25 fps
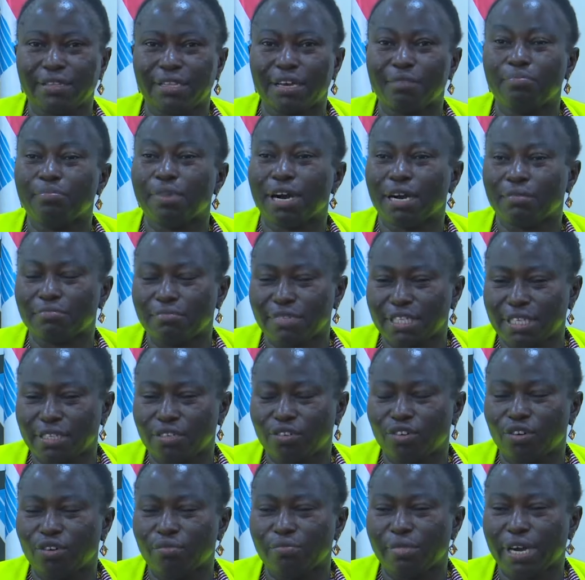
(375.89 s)
the public
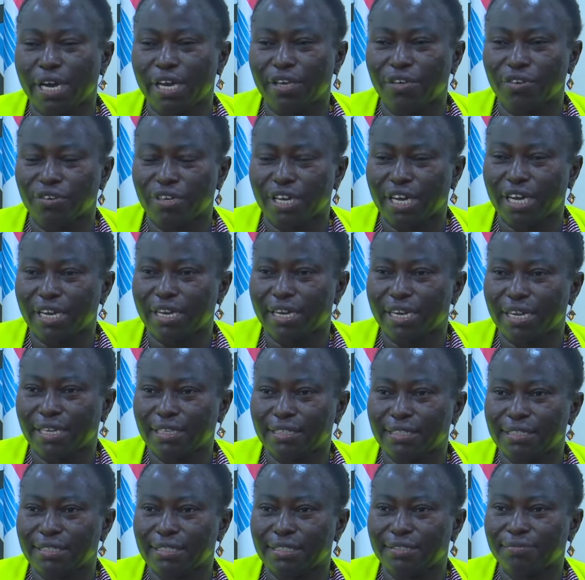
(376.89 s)
or by
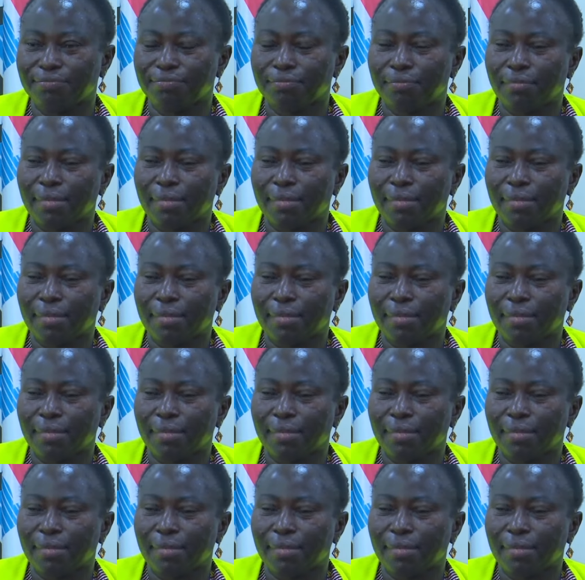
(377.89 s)
Ugandans.